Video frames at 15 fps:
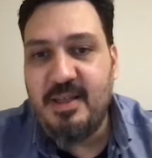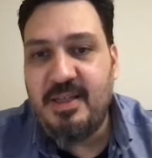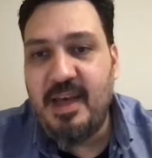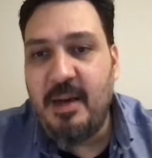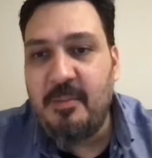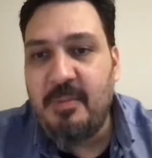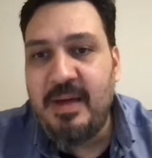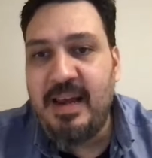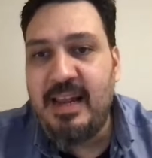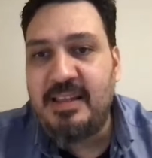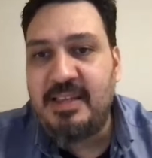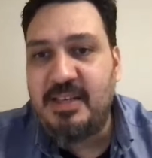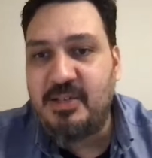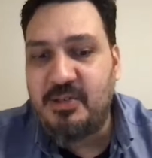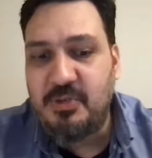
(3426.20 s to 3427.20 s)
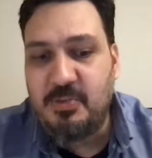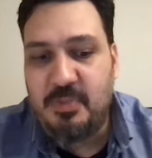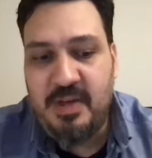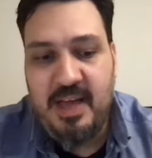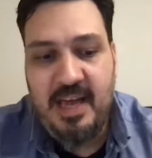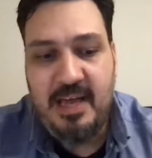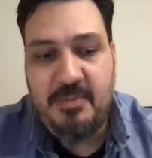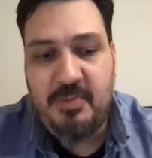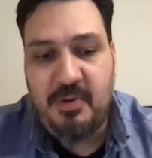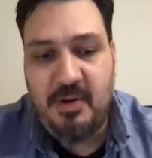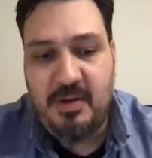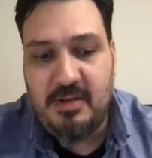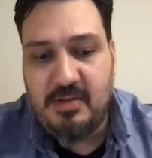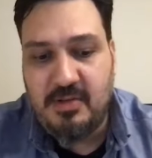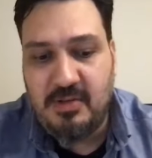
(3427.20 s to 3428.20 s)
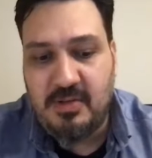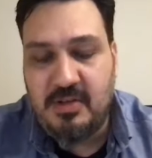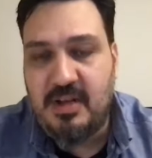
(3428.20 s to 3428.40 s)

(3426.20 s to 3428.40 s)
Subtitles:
The ability to be able to